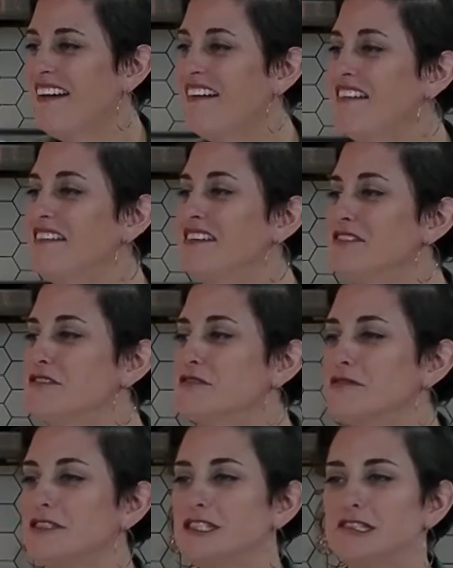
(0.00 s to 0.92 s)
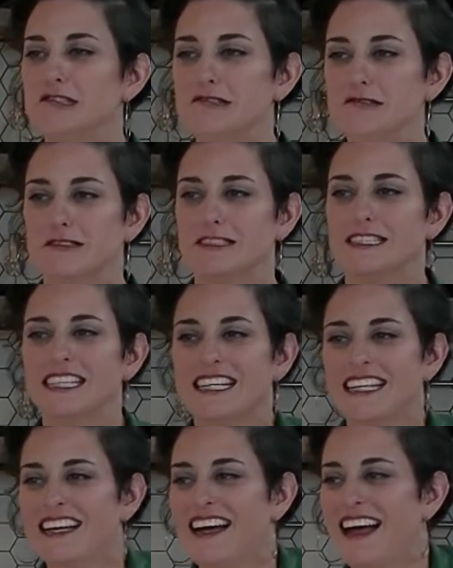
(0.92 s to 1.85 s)
Oh, he's so cute.
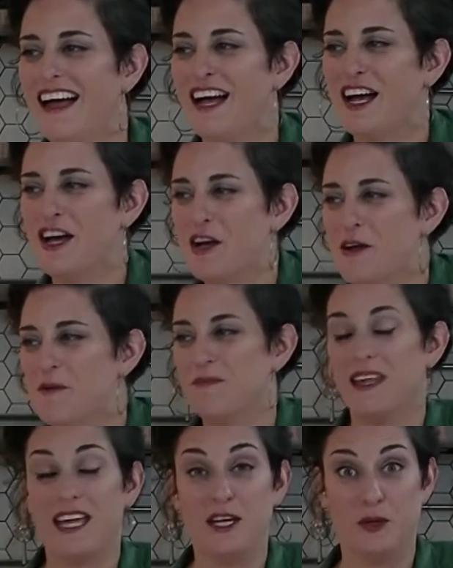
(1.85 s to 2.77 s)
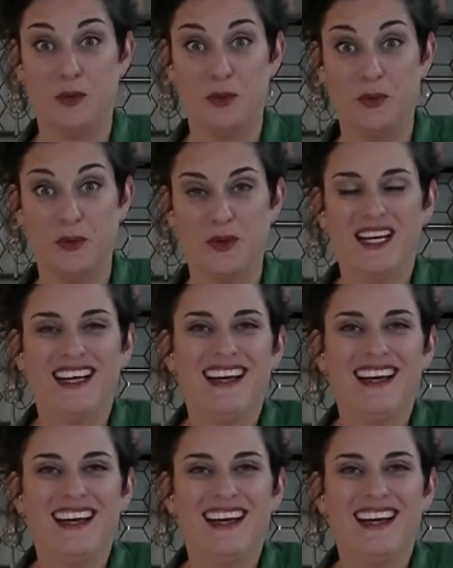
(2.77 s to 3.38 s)
Anywho,